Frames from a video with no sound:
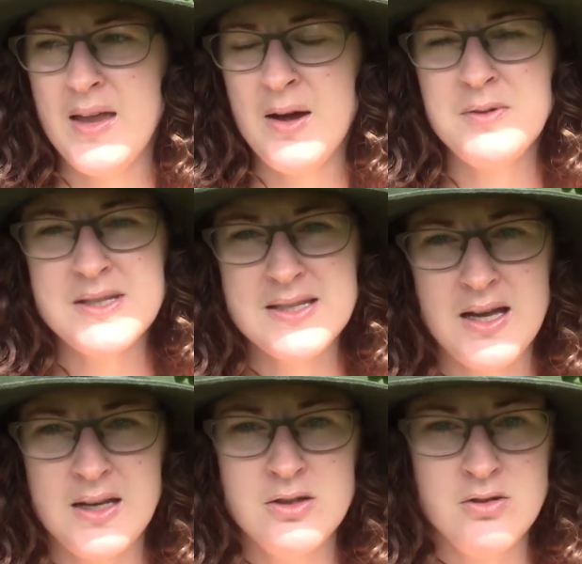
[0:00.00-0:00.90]

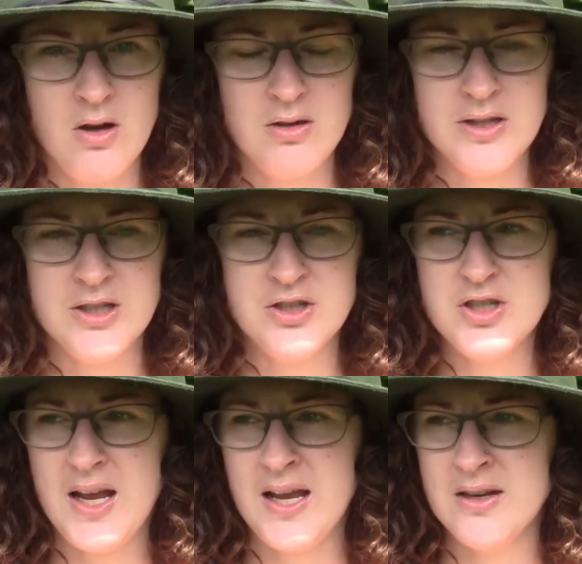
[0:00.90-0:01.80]
outside knowledge
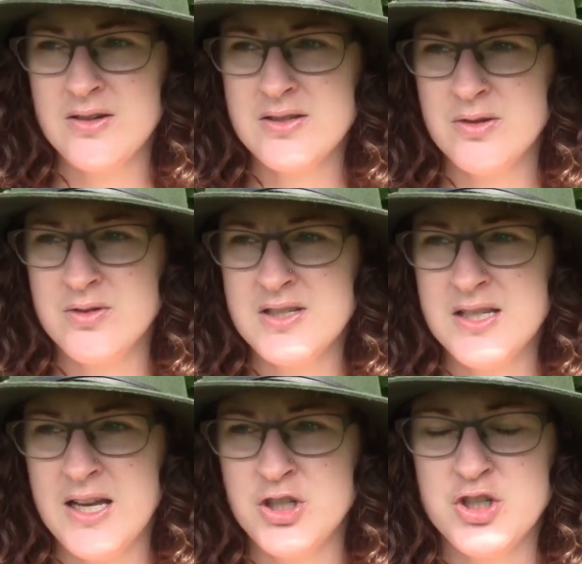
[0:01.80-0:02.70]
and
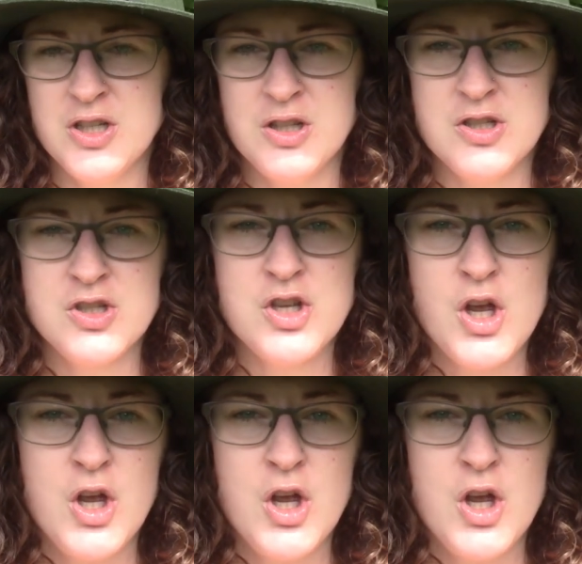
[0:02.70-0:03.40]
associations